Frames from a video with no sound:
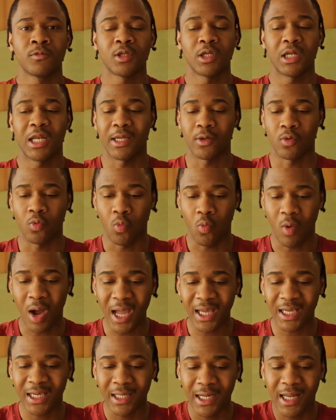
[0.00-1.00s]
Like,
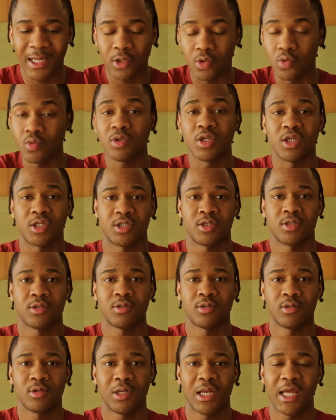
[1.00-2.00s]
why can I do this
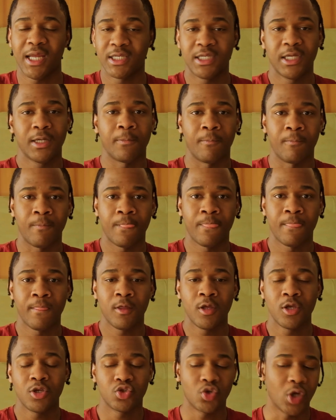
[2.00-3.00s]
like them?
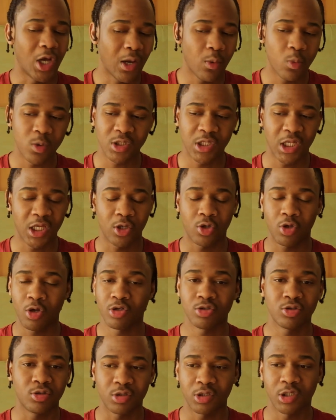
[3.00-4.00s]
So I was like
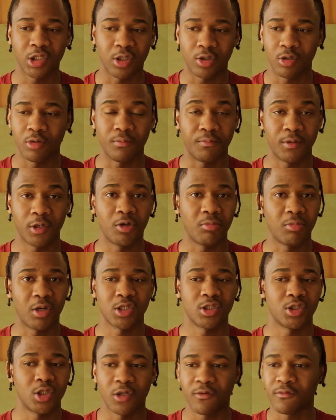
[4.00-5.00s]
constantly comparing
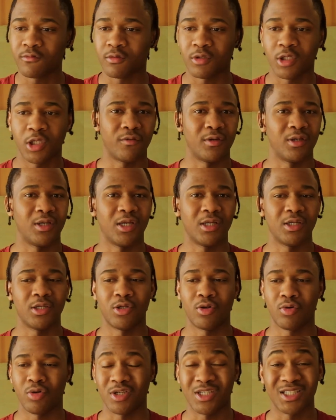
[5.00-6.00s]
myself to them. And then,
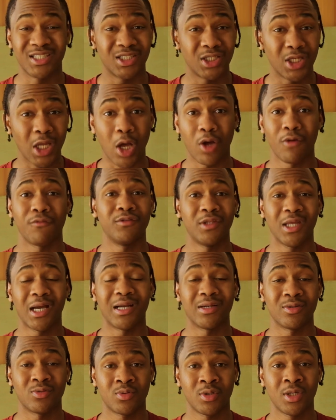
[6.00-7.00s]
the
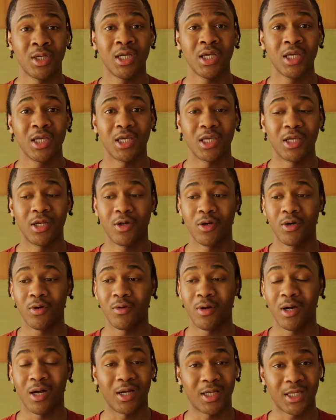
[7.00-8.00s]
self-doubt,
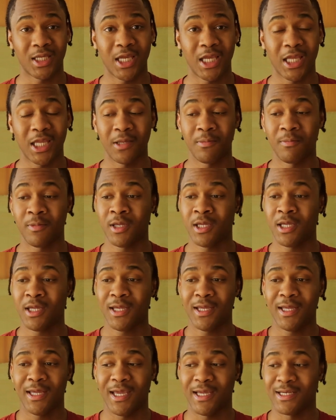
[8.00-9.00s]
came.
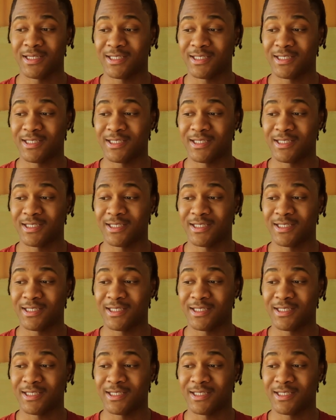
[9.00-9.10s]
And